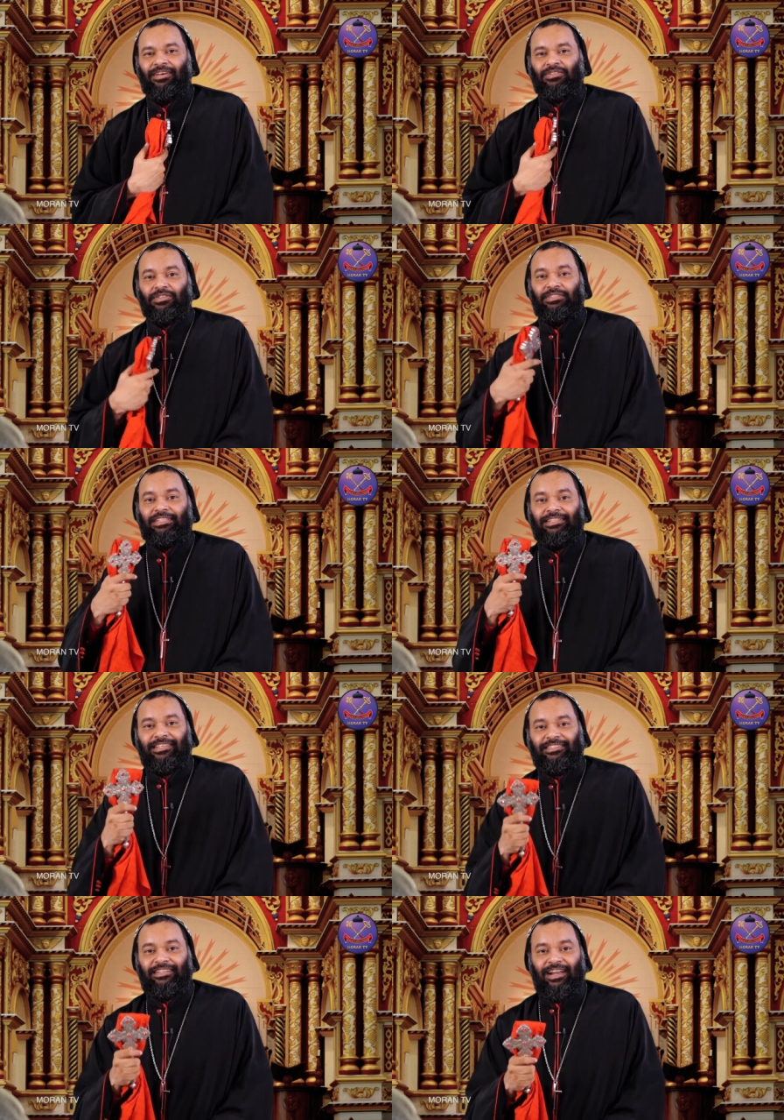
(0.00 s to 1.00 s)
So
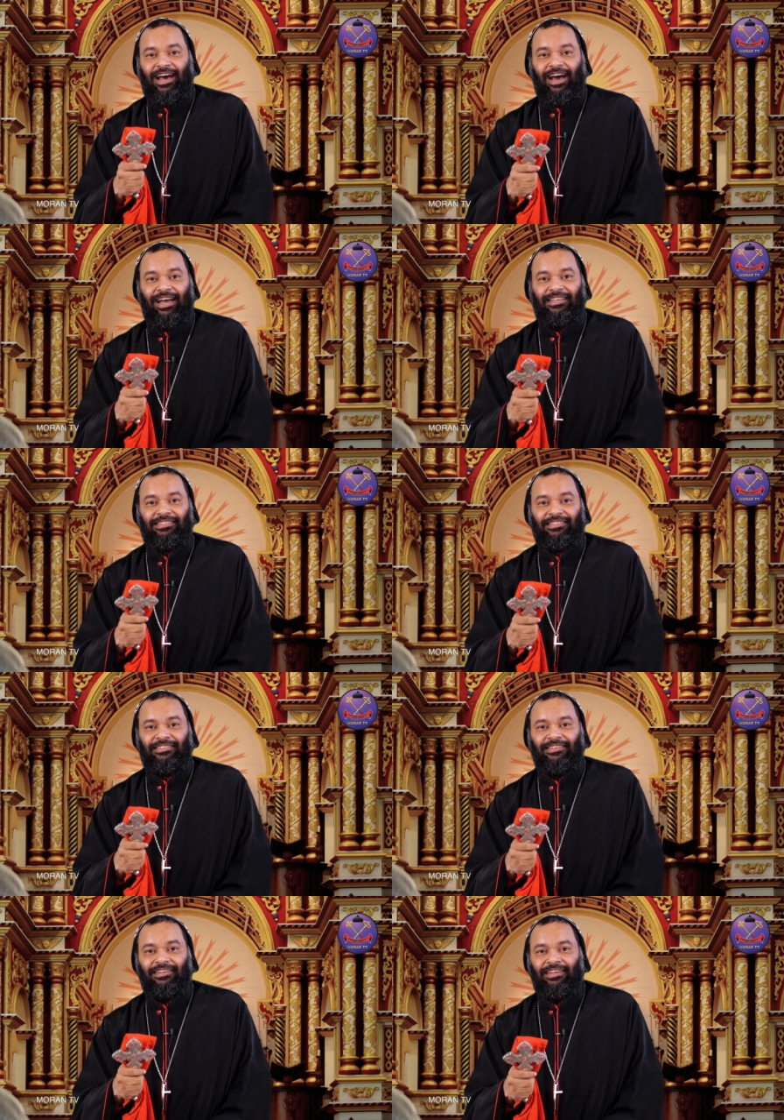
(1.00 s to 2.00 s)
Jesus Christ
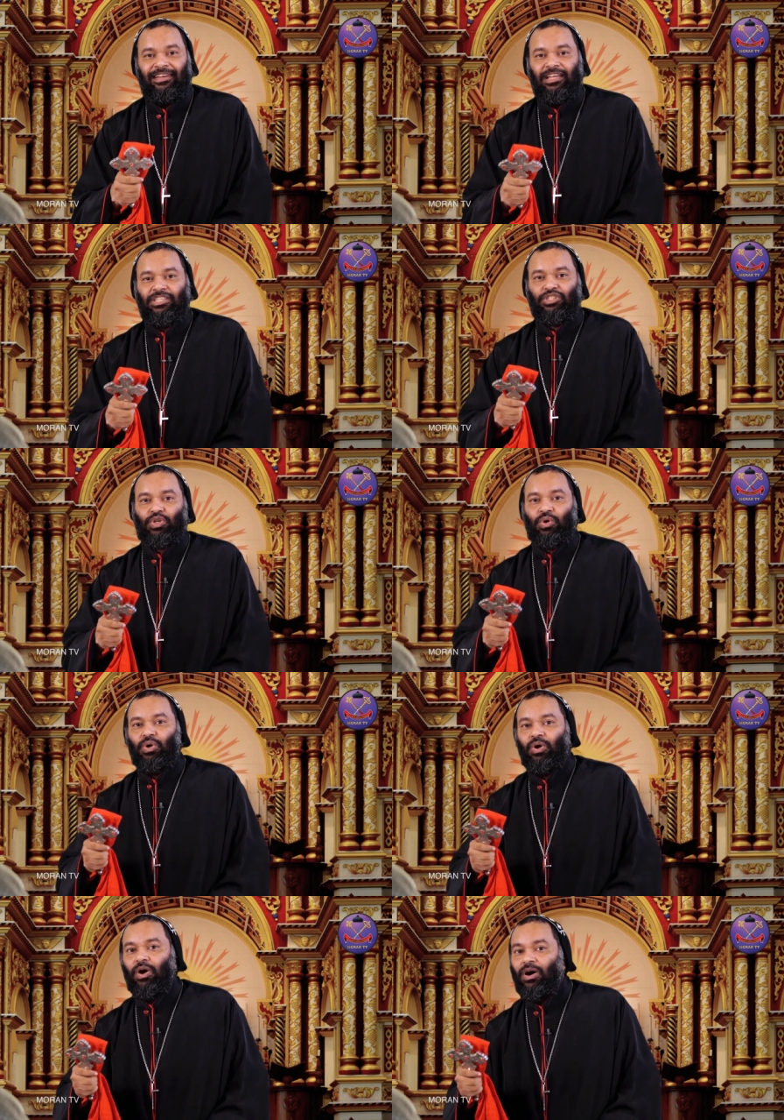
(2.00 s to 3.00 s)
is
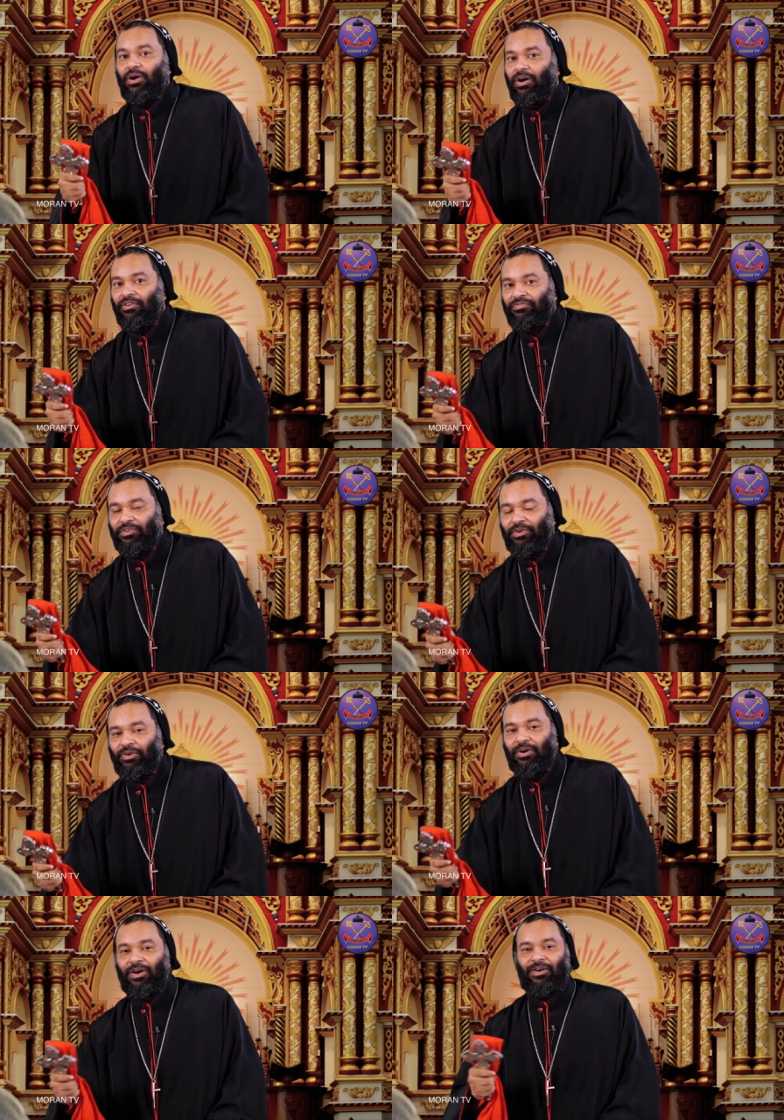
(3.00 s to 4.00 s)
true God of
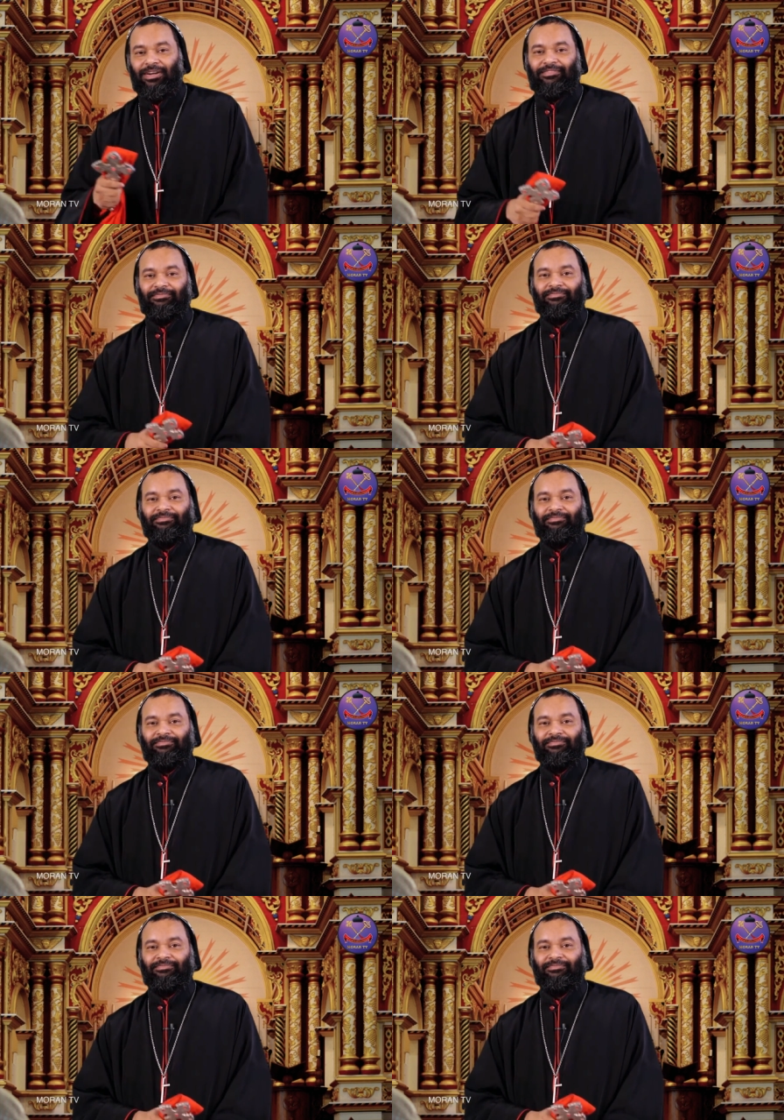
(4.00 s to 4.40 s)
true God.